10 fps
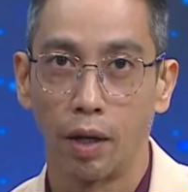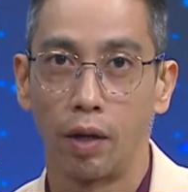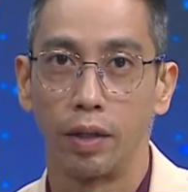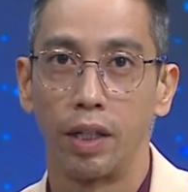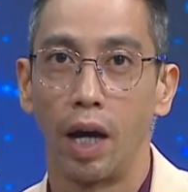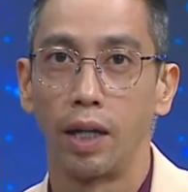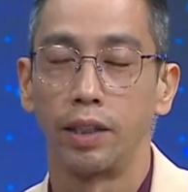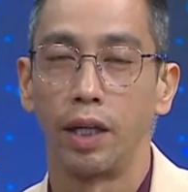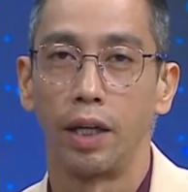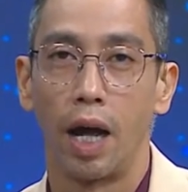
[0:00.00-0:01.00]
called the
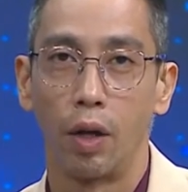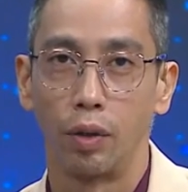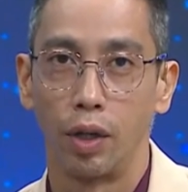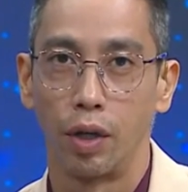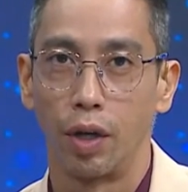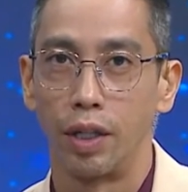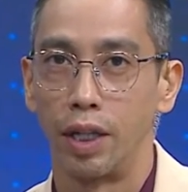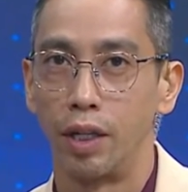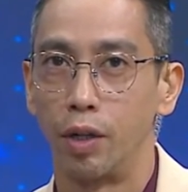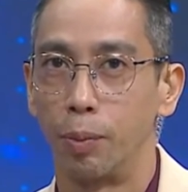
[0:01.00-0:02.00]
ASEAN Outlook on the
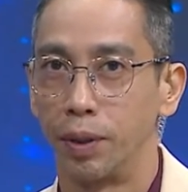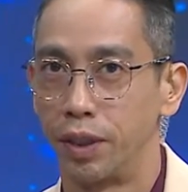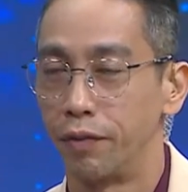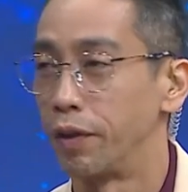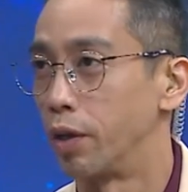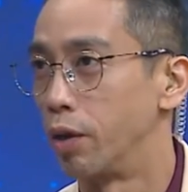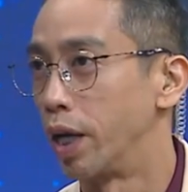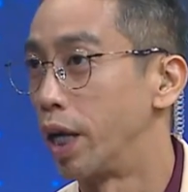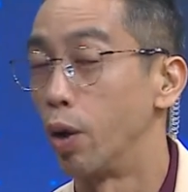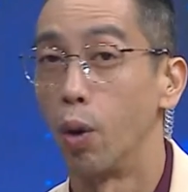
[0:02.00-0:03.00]
Indo-Pacific, or
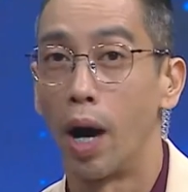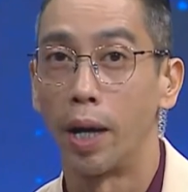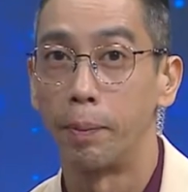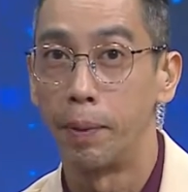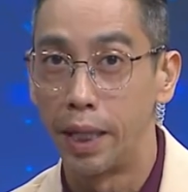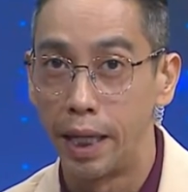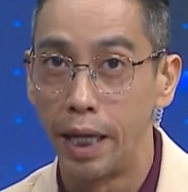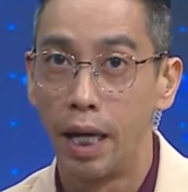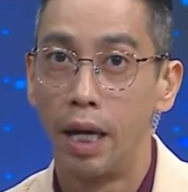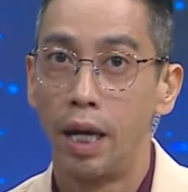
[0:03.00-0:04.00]
AOIP.
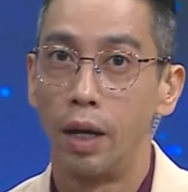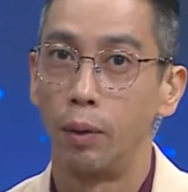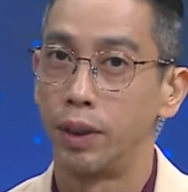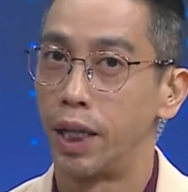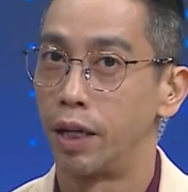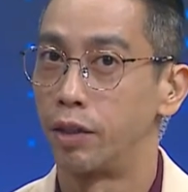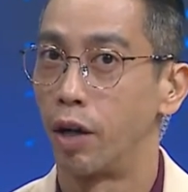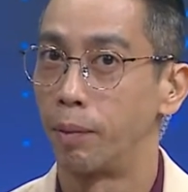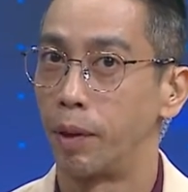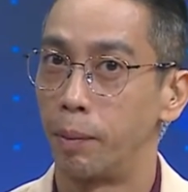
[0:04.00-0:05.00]
It was then
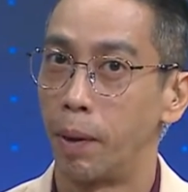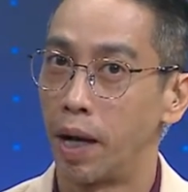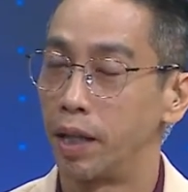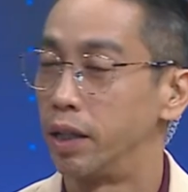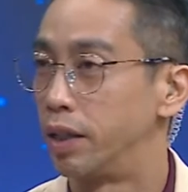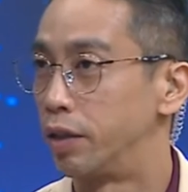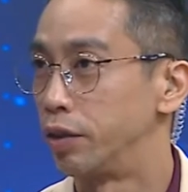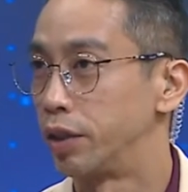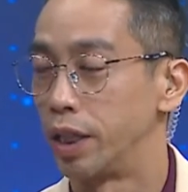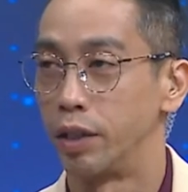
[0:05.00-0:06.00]
adopted by the
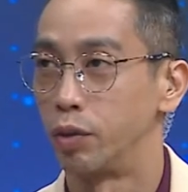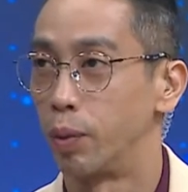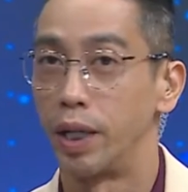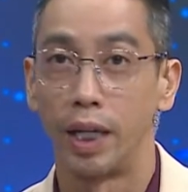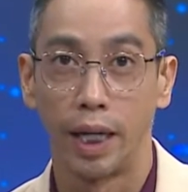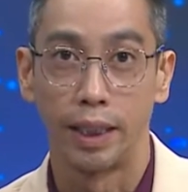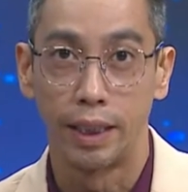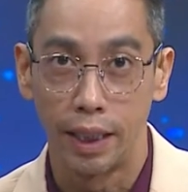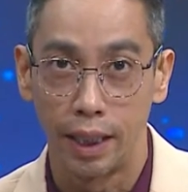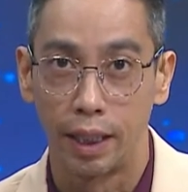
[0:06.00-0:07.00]
leaders in
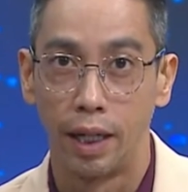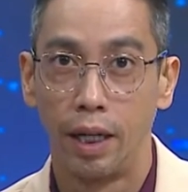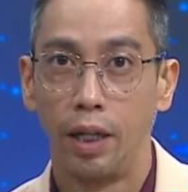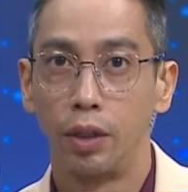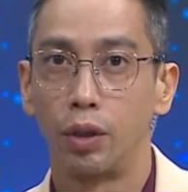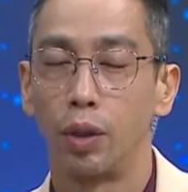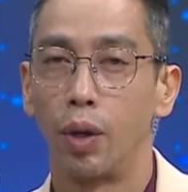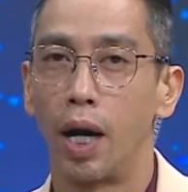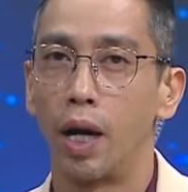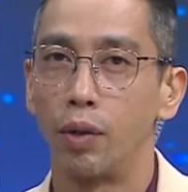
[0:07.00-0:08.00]
2019.
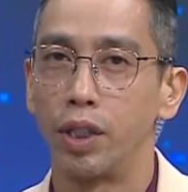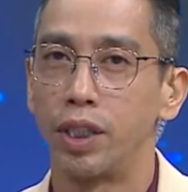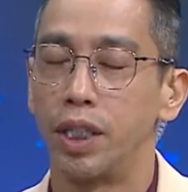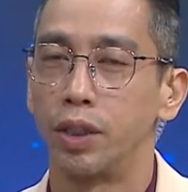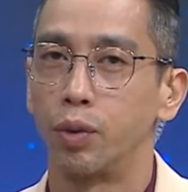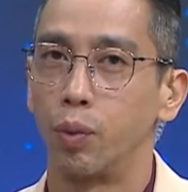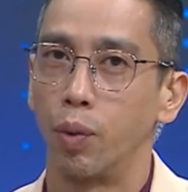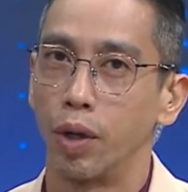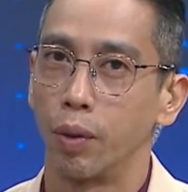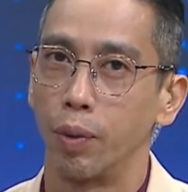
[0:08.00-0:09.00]
So how does this
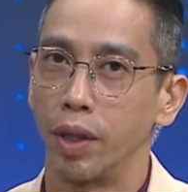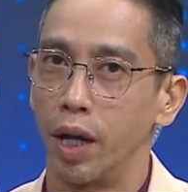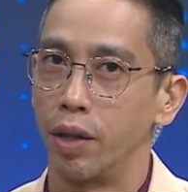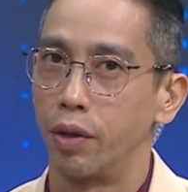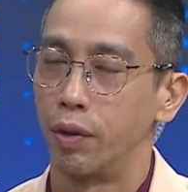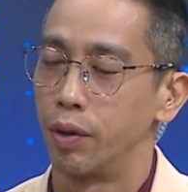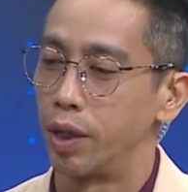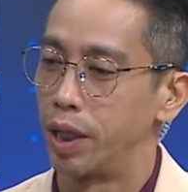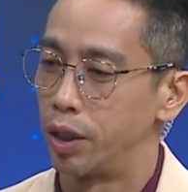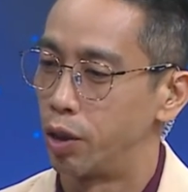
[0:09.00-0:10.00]
work with other
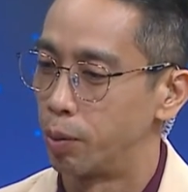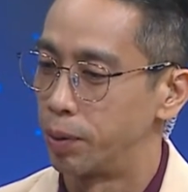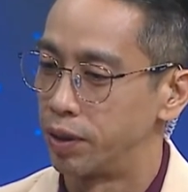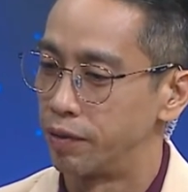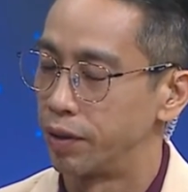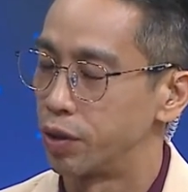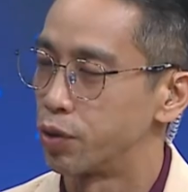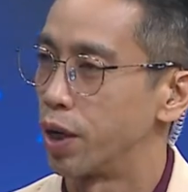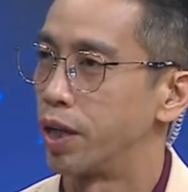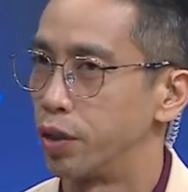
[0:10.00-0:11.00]
Indo-Pacific
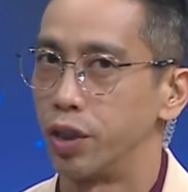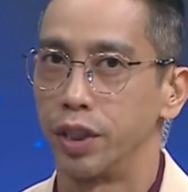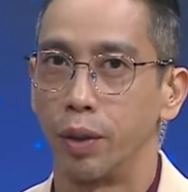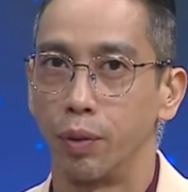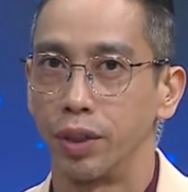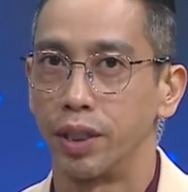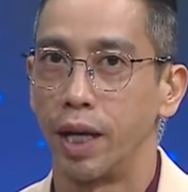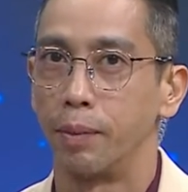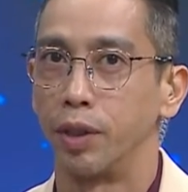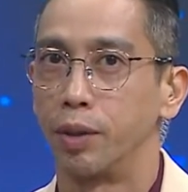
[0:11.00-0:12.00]
strategies that were
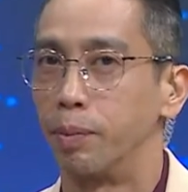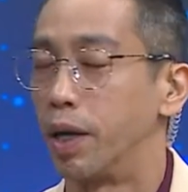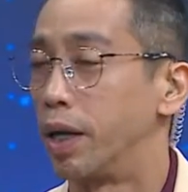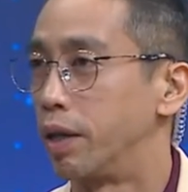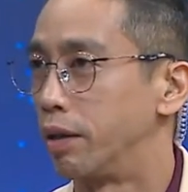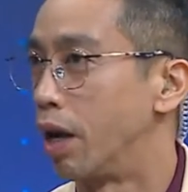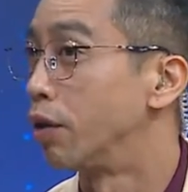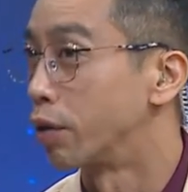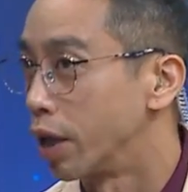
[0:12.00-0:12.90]
established by other